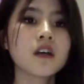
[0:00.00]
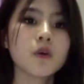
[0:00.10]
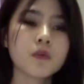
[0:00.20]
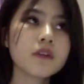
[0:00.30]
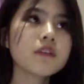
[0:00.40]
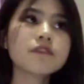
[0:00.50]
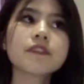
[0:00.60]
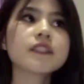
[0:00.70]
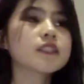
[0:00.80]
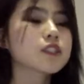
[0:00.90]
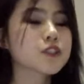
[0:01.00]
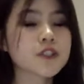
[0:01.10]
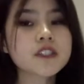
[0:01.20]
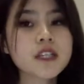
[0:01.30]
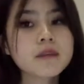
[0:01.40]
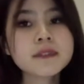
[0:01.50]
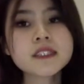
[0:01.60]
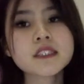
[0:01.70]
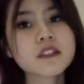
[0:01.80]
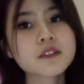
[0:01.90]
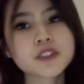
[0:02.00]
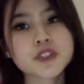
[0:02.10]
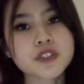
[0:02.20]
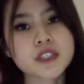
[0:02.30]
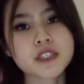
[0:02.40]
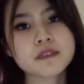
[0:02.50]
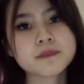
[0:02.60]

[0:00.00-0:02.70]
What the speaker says: We will face shortcomings in our journey.